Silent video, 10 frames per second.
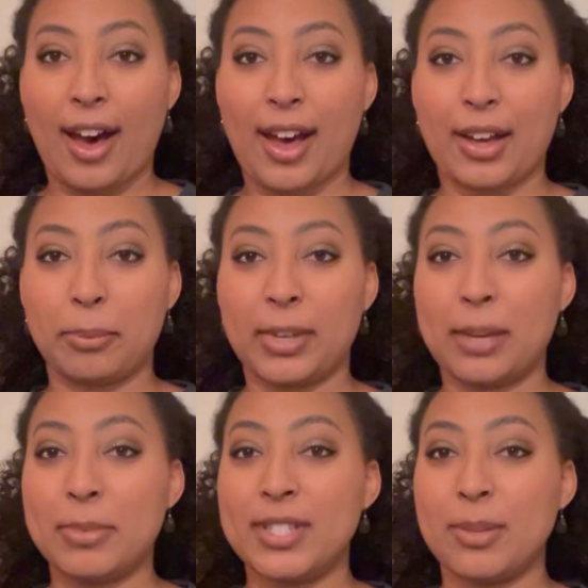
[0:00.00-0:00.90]
Hi, my
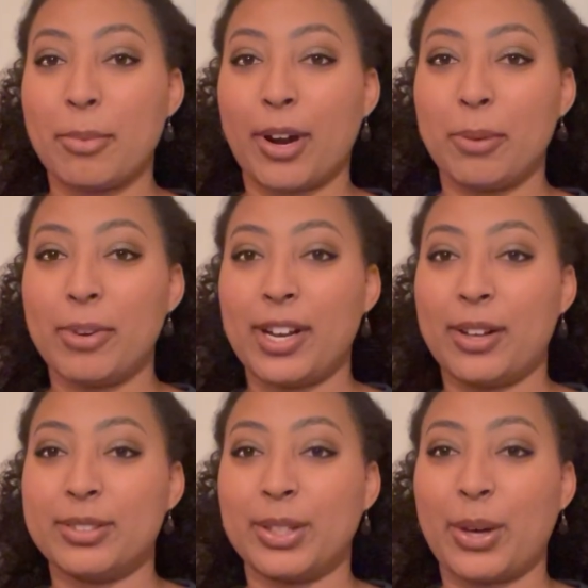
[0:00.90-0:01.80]
name is Samar, but I
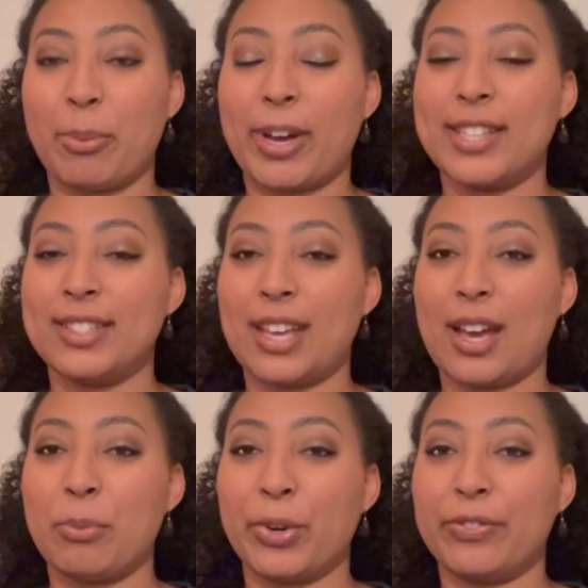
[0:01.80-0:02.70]
also go by
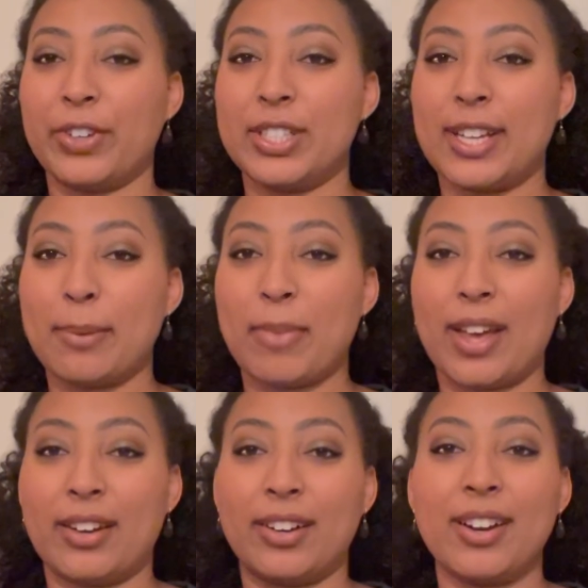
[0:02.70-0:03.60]
Sam or First Time
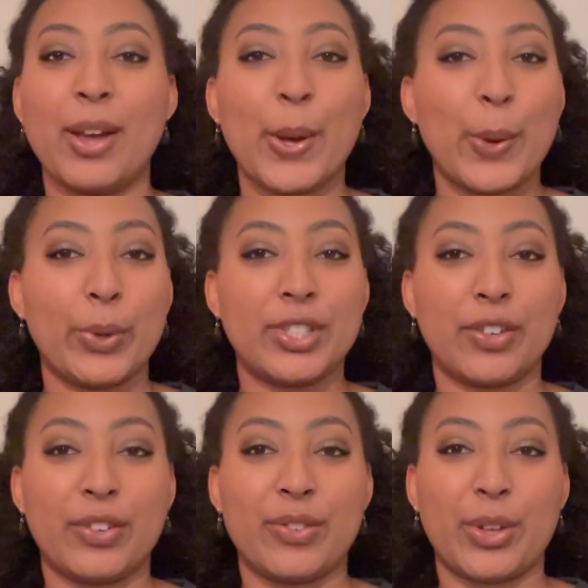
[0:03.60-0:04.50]
Panner,
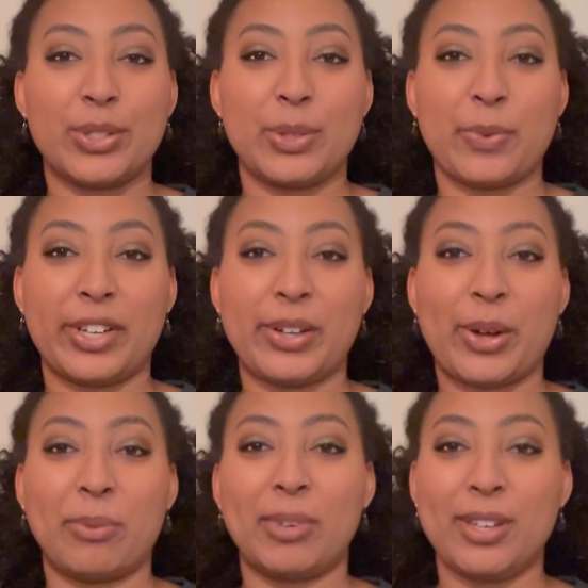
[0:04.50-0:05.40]
whichever of those you want to
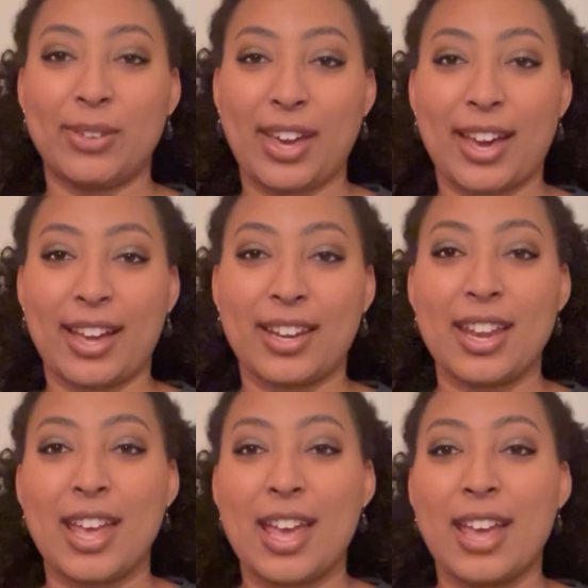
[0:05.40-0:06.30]
call me, you can.
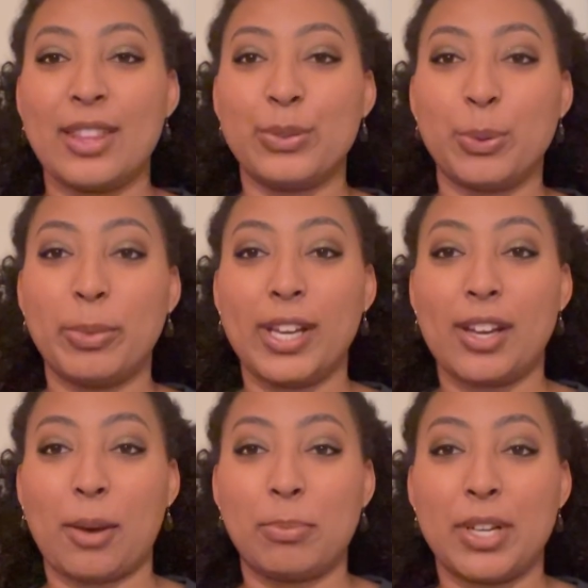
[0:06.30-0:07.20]
This will be an
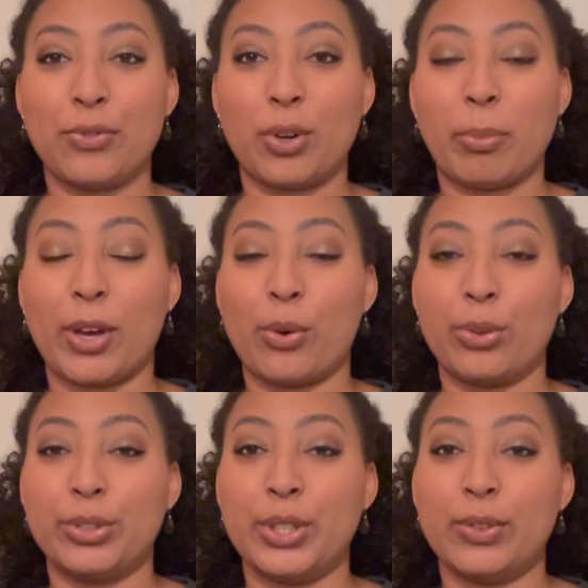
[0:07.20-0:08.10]
update for my
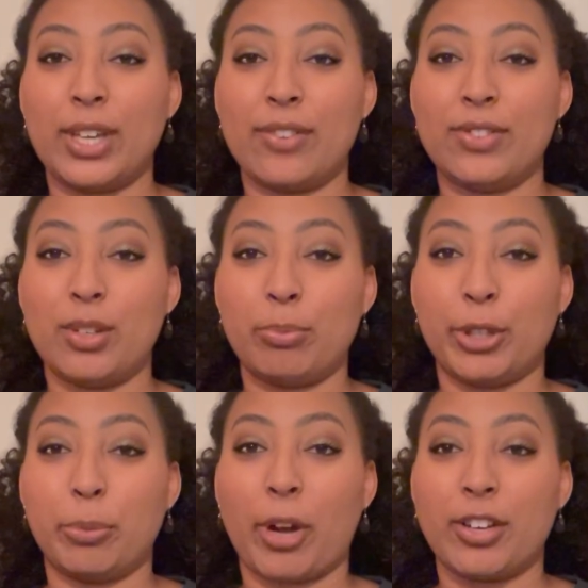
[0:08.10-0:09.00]
old new gifted
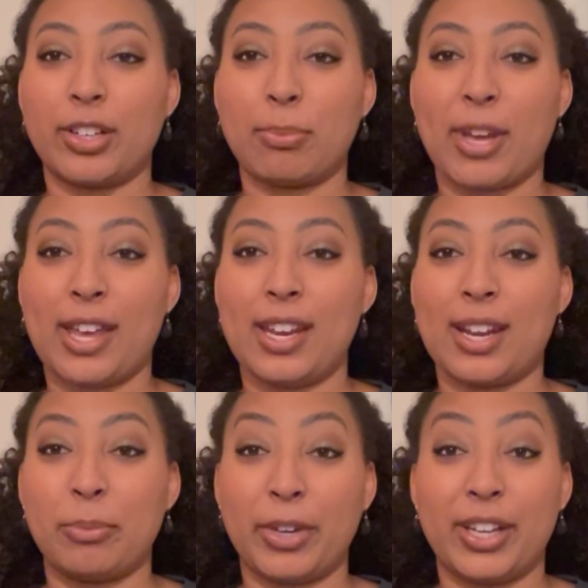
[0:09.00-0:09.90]
blue project pan, and
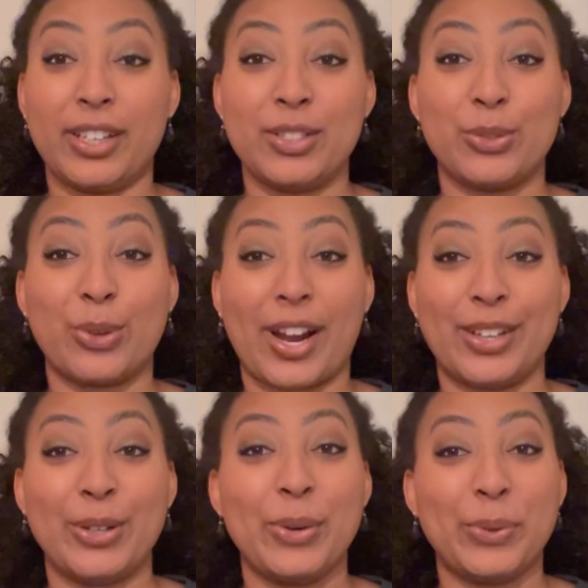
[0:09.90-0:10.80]
I'm gonna try
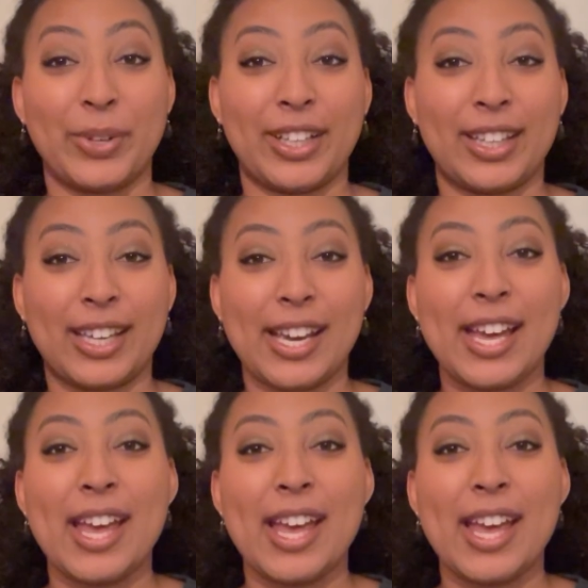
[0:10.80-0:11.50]
to go quickly